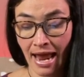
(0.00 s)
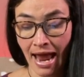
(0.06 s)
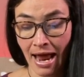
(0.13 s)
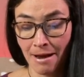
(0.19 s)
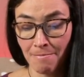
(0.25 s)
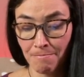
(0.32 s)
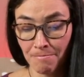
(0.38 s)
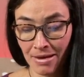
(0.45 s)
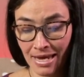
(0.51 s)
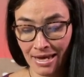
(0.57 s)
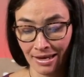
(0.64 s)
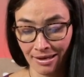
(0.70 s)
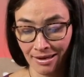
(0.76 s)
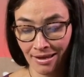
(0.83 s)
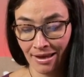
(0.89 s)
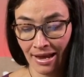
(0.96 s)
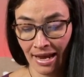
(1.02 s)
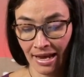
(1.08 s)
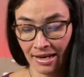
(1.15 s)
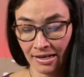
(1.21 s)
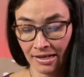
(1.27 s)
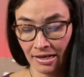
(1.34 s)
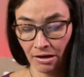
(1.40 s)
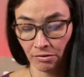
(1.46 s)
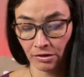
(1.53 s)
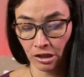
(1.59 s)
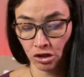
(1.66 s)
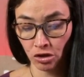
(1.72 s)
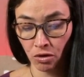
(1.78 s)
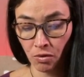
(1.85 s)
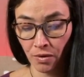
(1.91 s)
and Ming handed out the
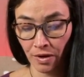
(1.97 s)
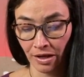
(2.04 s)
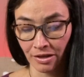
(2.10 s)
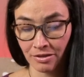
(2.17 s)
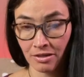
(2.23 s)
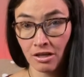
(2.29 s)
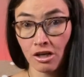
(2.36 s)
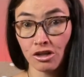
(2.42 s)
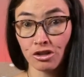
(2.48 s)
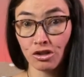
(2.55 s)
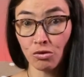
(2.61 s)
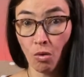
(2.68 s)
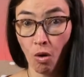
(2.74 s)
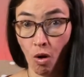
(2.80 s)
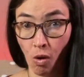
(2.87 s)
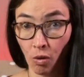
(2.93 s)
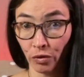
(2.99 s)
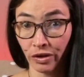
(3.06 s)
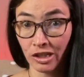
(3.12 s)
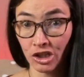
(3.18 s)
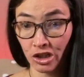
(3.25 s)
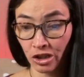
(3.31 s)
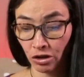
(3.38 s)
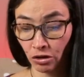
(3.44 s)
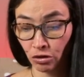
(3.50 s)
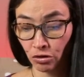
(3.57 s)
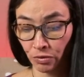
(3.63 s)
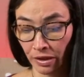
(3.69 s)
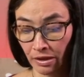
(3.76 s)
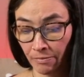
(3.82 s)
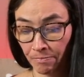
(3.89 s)
toys to all the children.